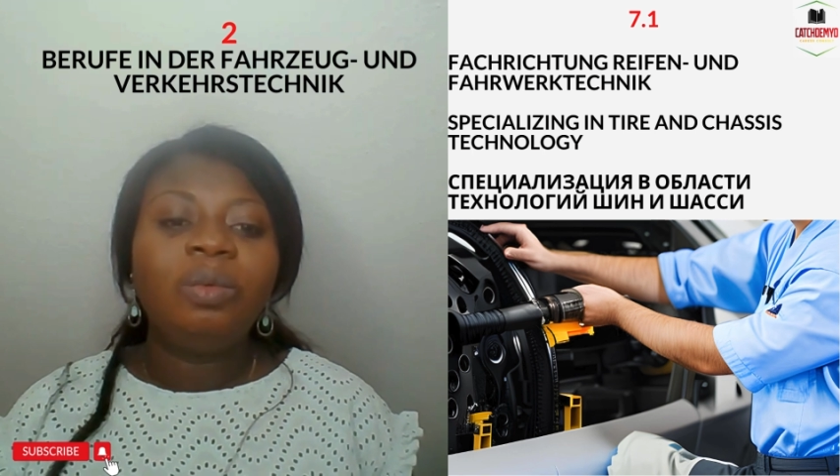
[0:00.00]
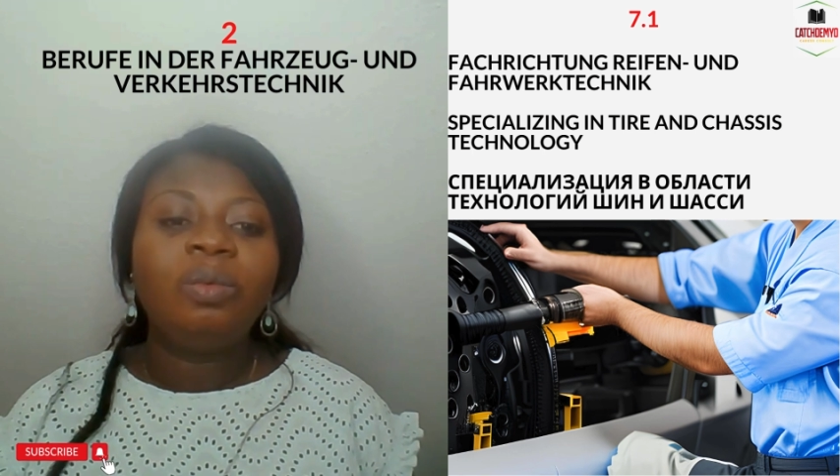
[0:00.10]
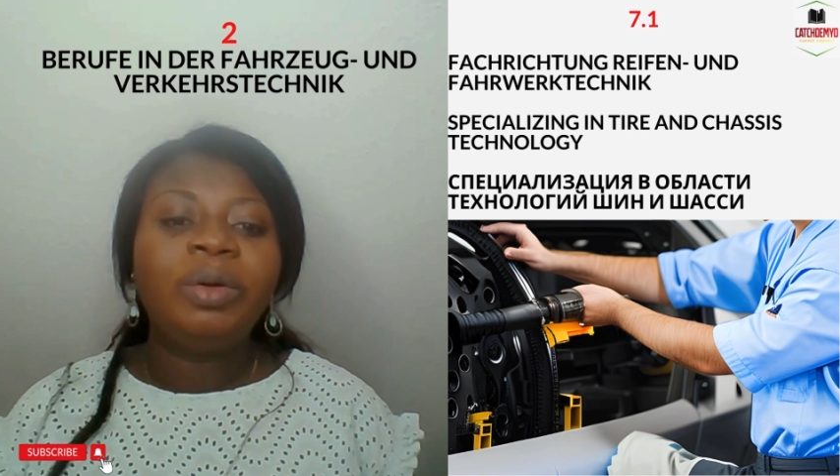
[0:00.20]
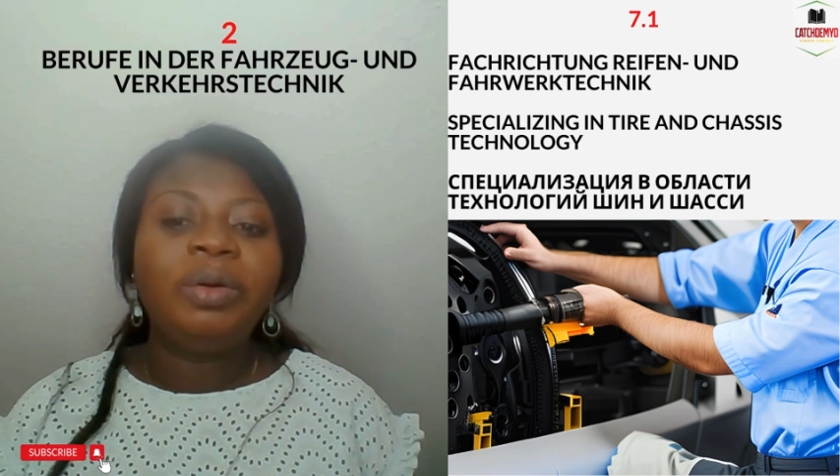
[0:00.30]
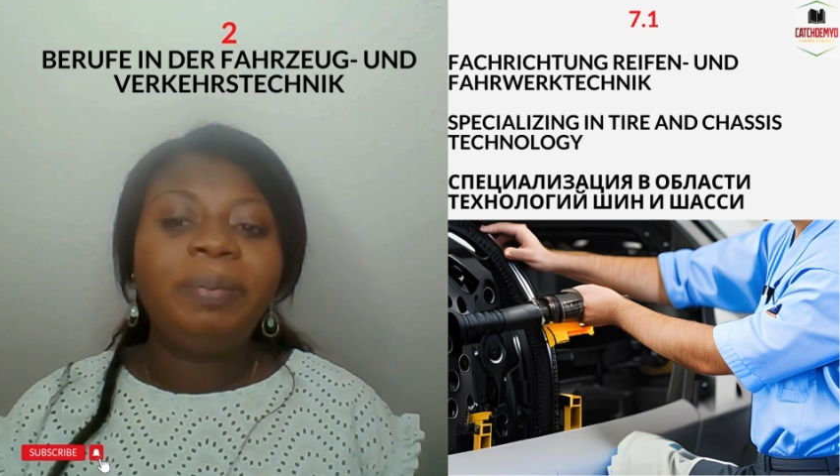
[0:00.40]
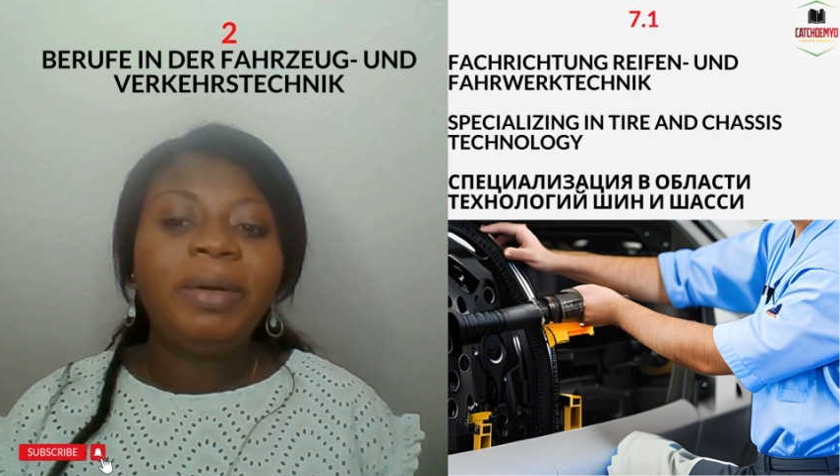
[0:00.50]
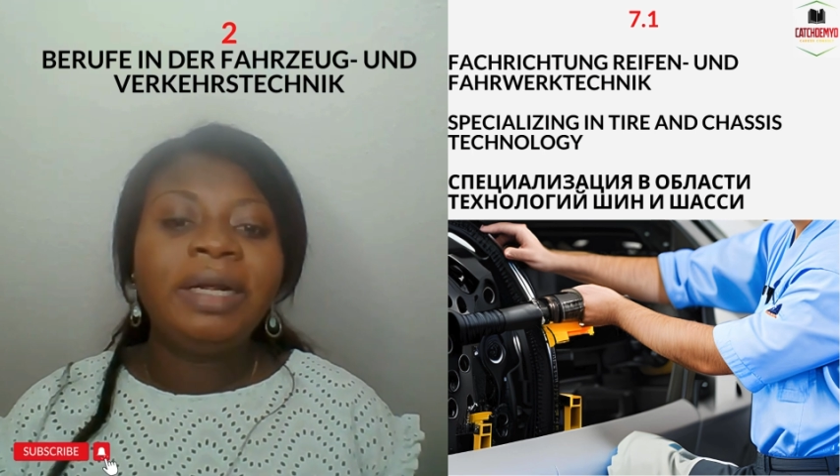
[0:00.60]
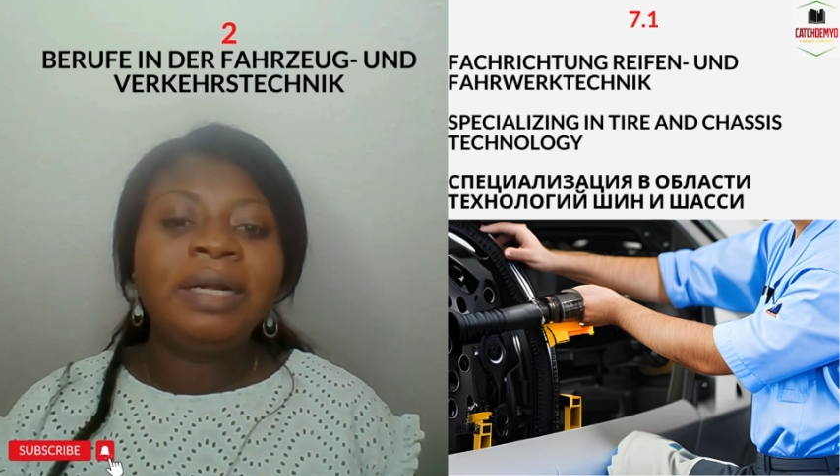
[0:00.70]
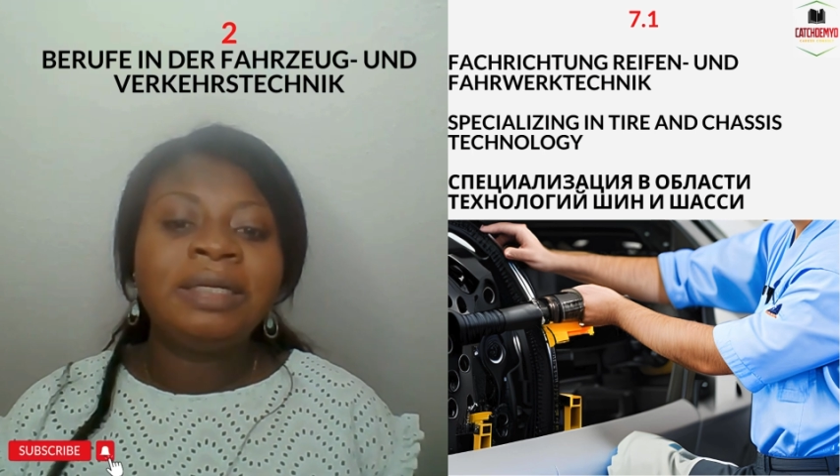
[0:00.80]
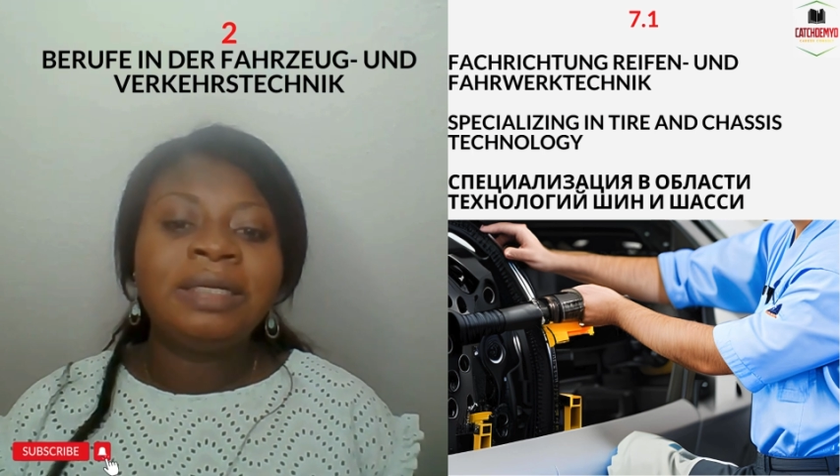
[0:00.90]
with
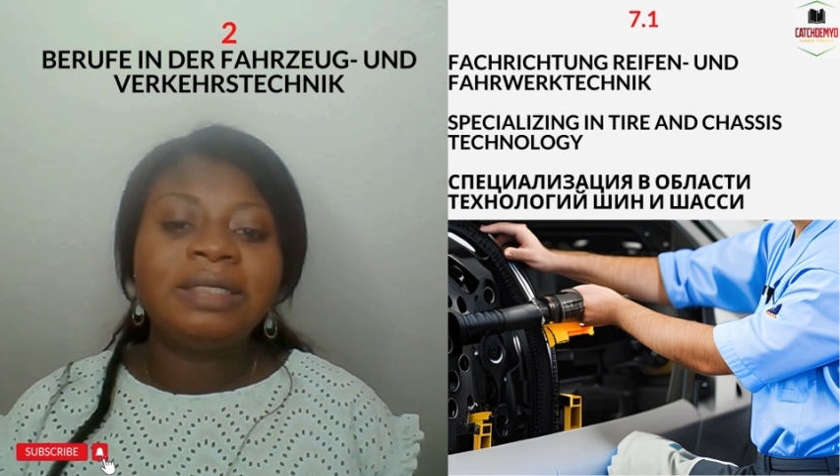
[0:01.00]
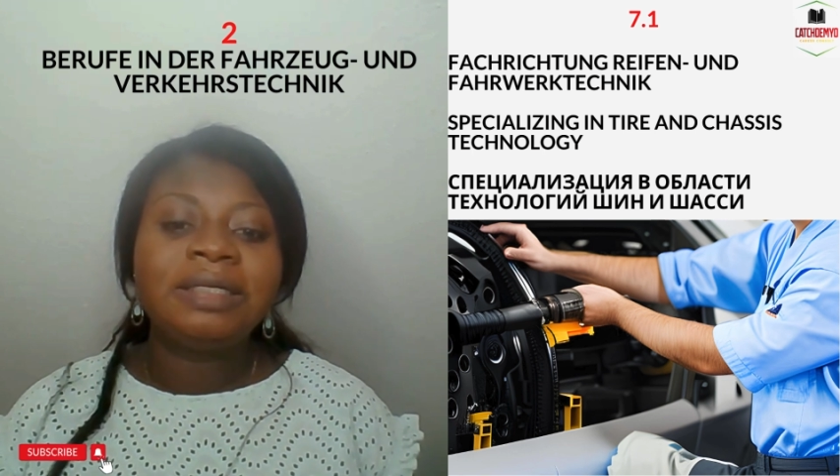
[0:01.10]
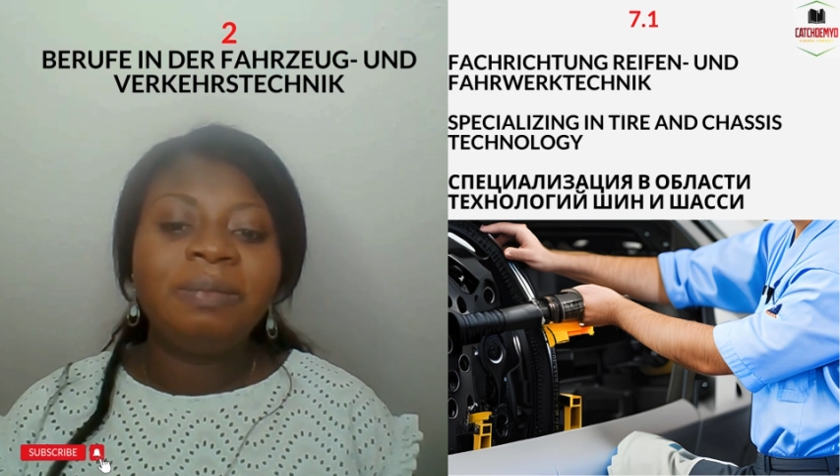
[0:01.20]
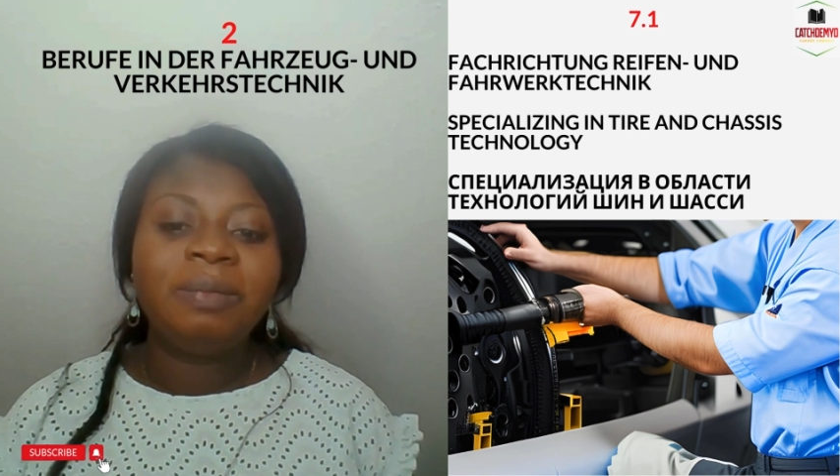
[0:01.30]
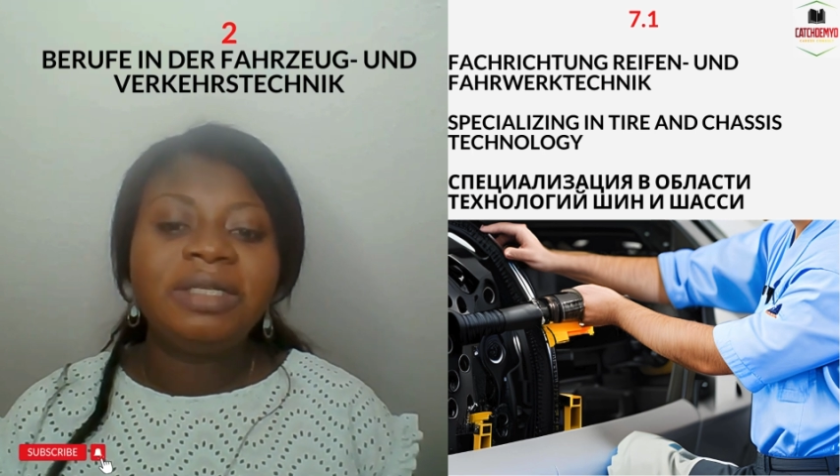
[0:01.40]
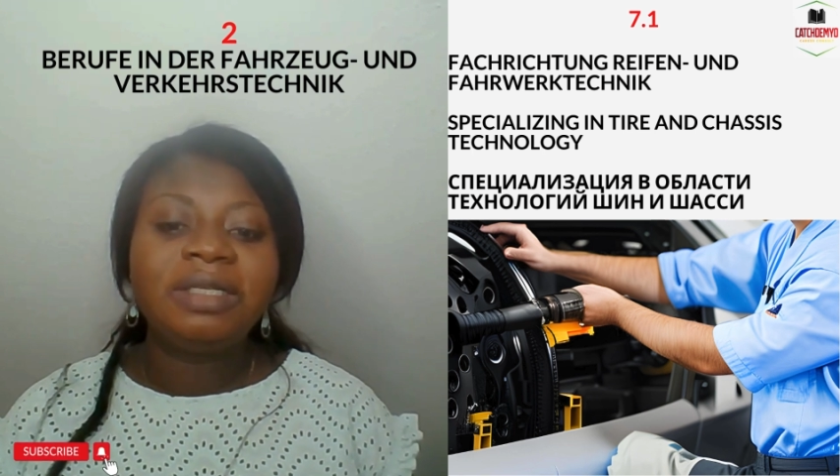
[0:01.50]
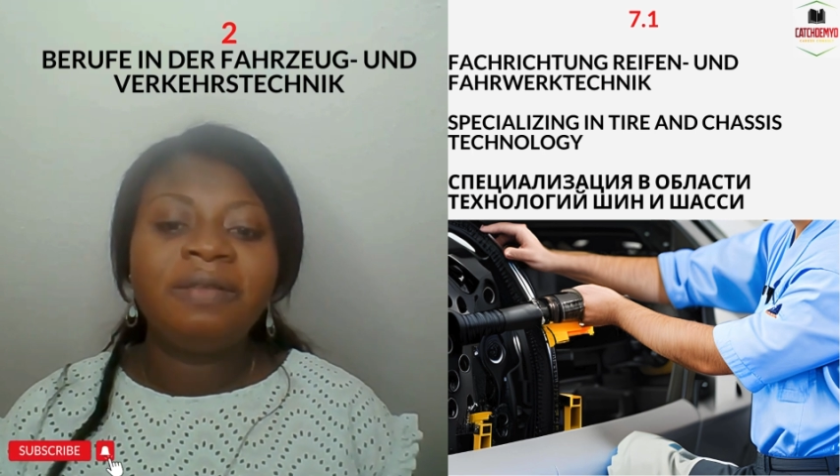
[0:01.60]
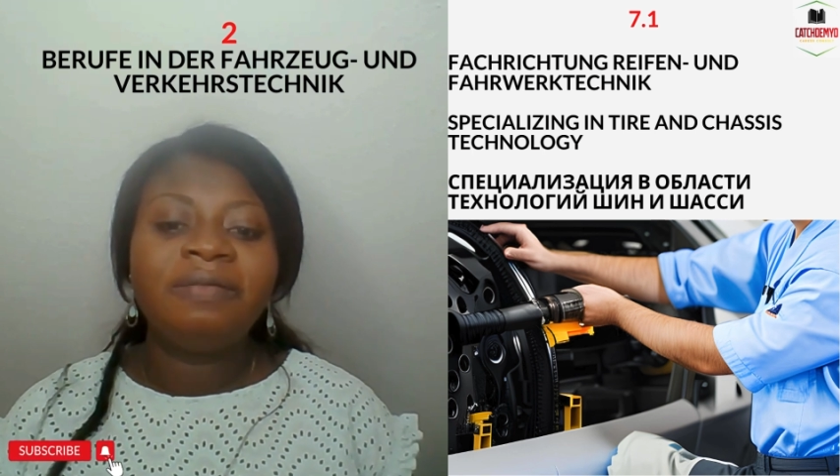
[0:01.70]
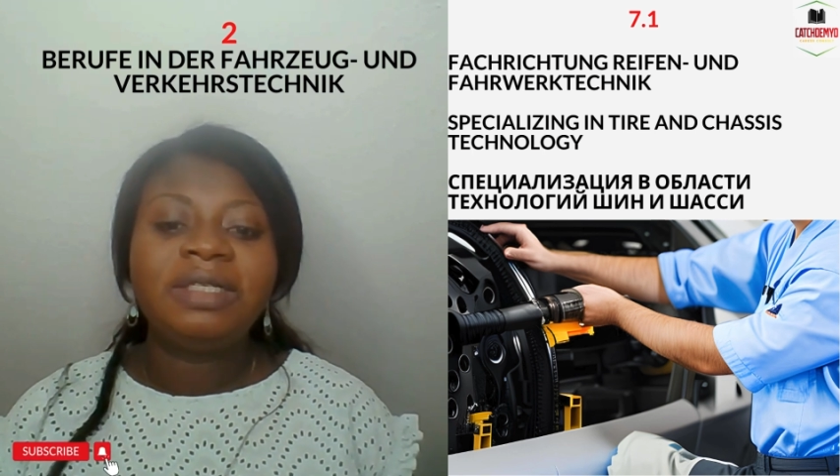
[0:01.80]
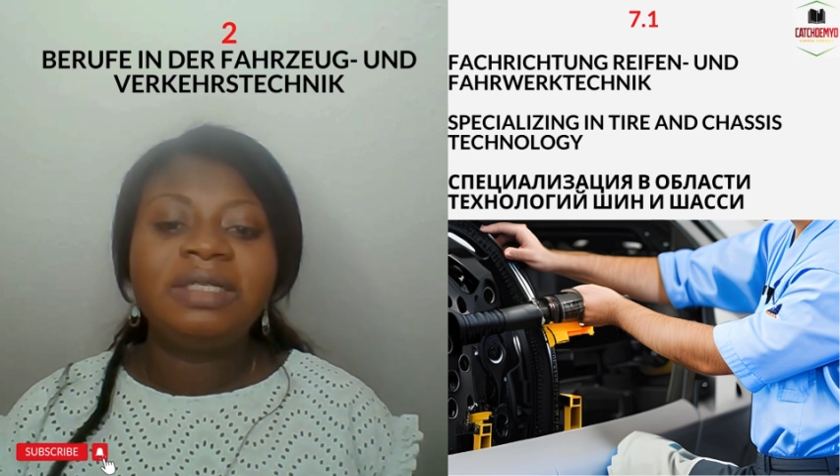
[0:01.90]
repair and assembly
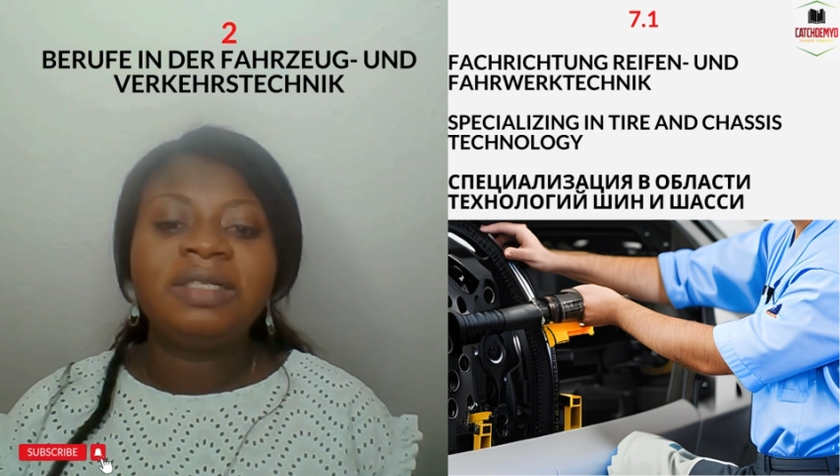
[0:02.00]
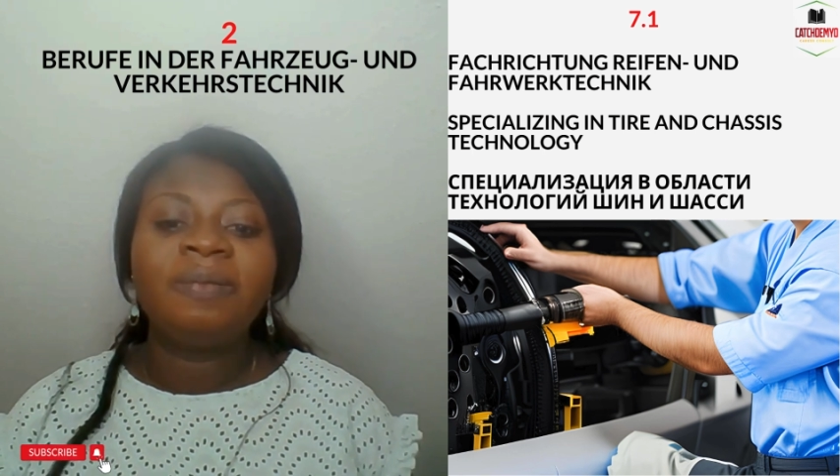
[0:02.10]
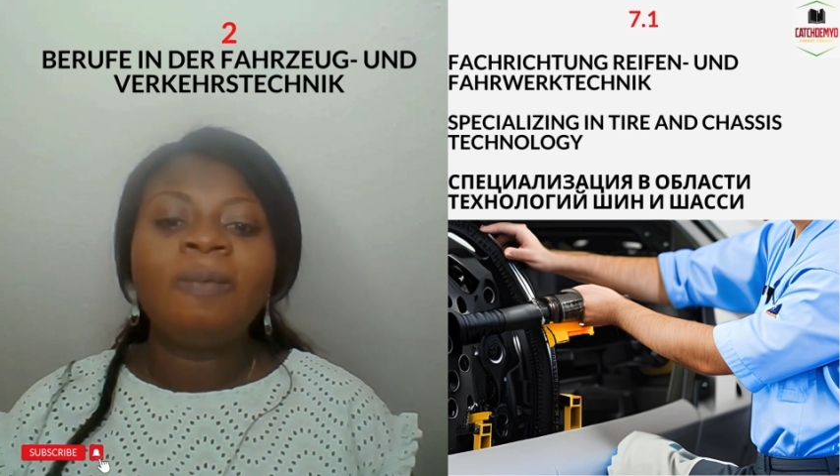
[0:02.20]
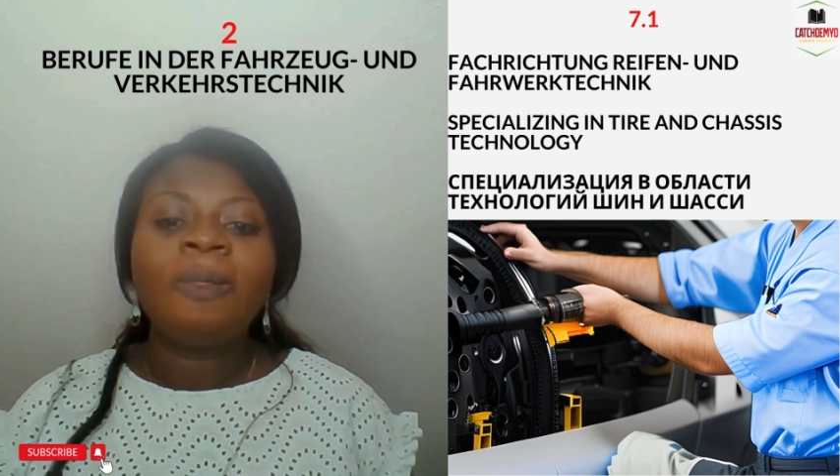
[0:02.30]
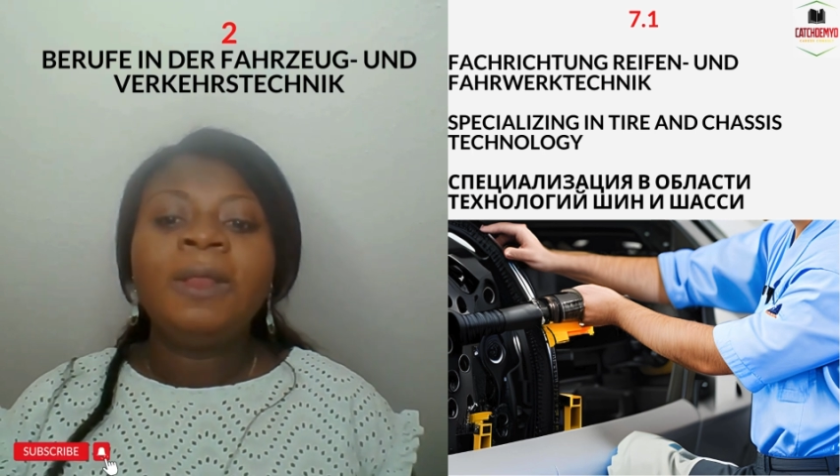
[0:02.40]
services.